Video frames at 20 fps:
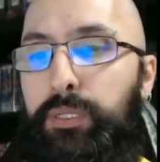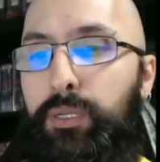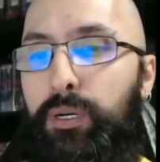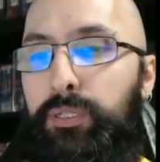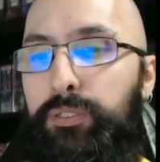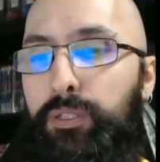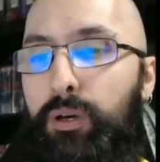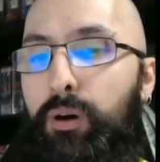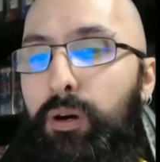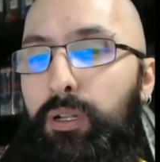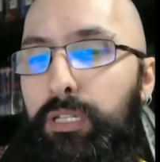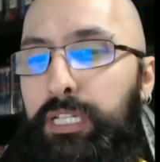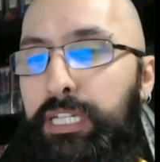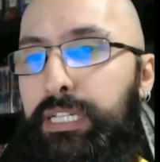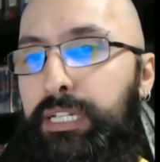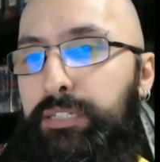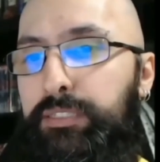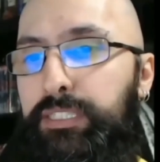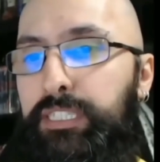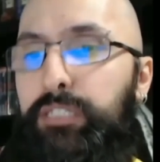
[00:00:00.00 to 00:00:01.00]
one called All
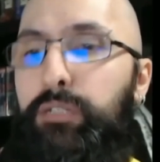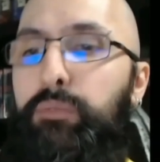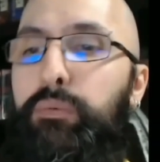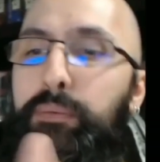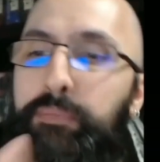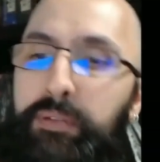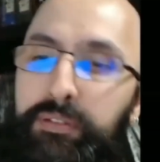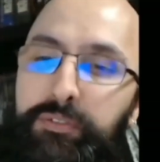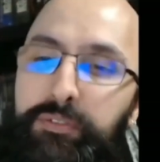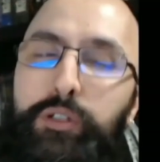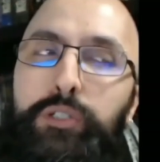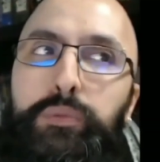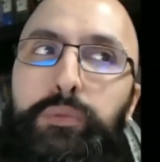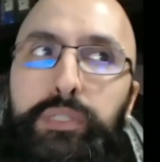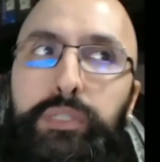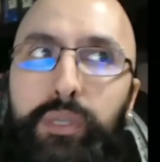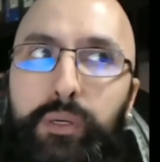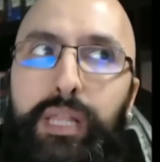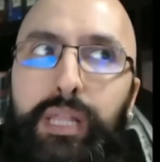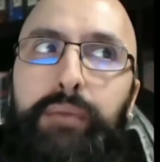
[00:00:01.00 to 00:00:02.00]
In. Now, Secret Weapon, of course,
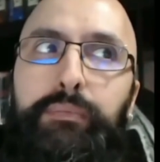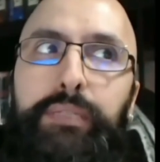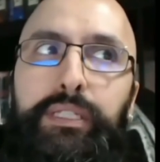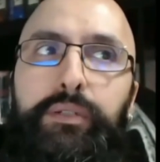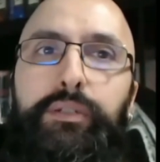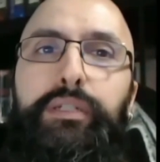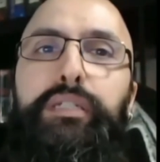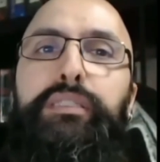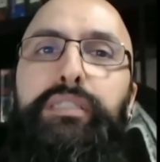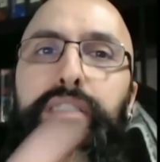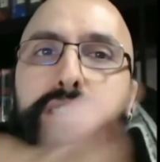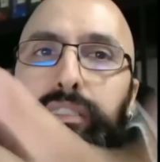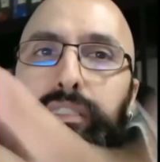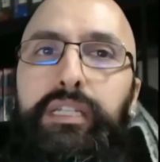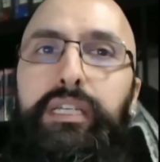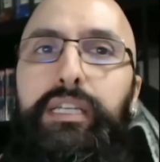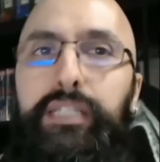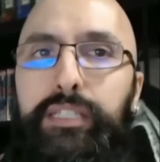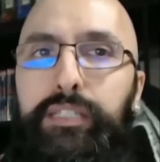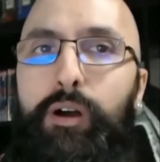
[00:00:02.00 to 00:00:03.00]
we know that Midoriya's is
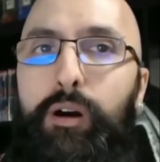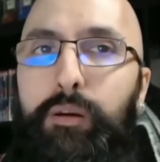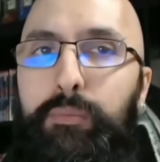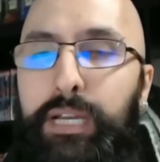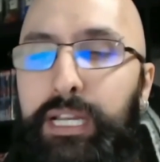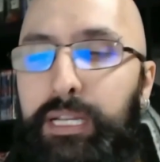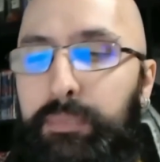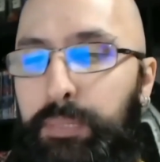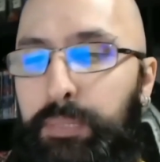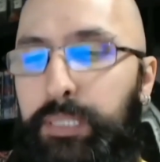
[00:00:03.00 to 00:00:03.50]
the All Might